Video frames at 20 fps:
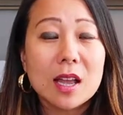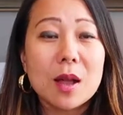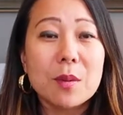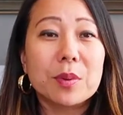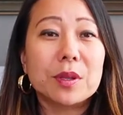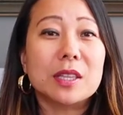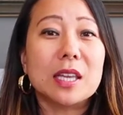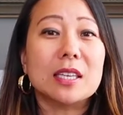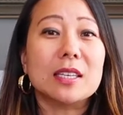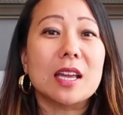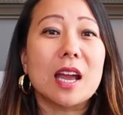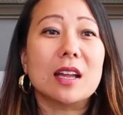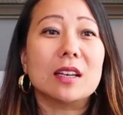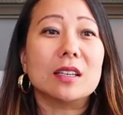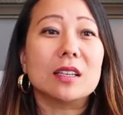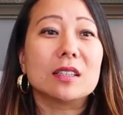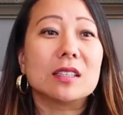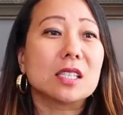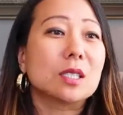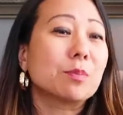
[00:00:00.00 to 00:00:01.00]
But then
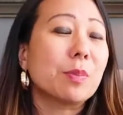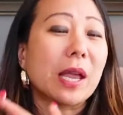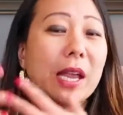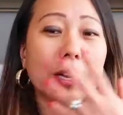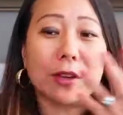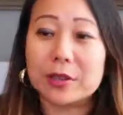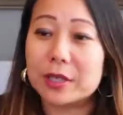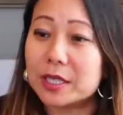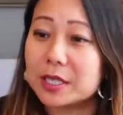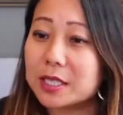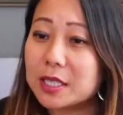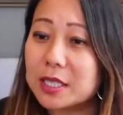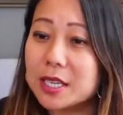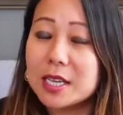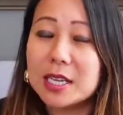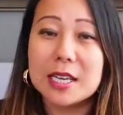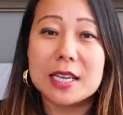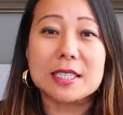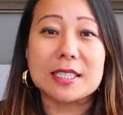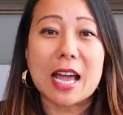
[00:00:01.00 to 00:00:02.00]
yet this parent
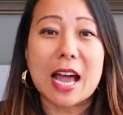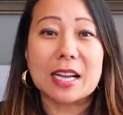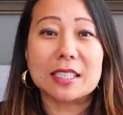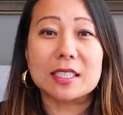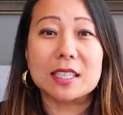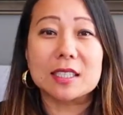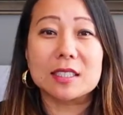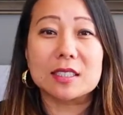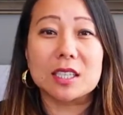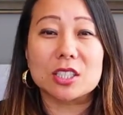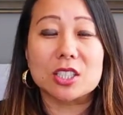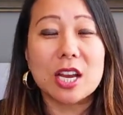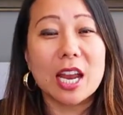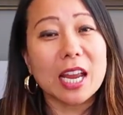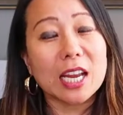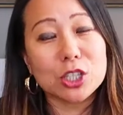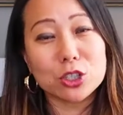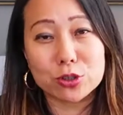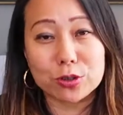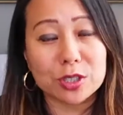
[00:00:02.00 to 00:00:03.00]
is acting such
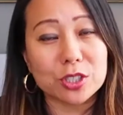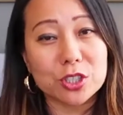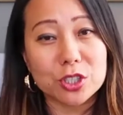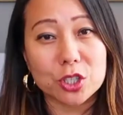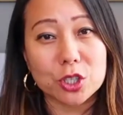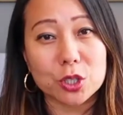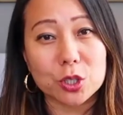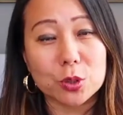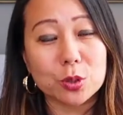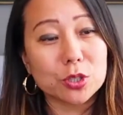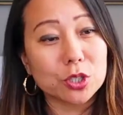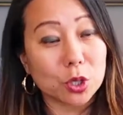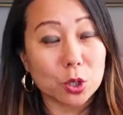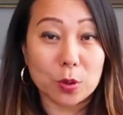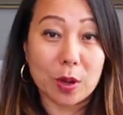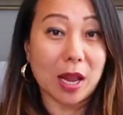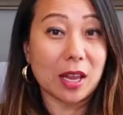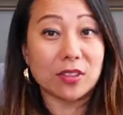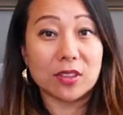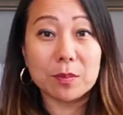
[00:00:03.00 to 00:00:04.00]
hatred to you, so you
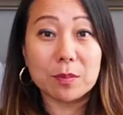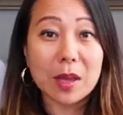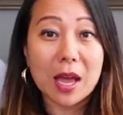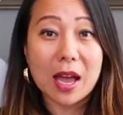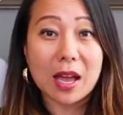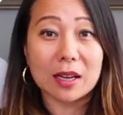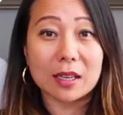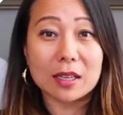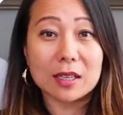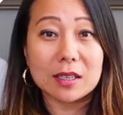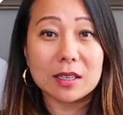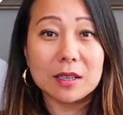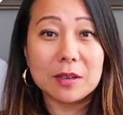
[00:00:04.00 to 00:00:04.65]
hate them back.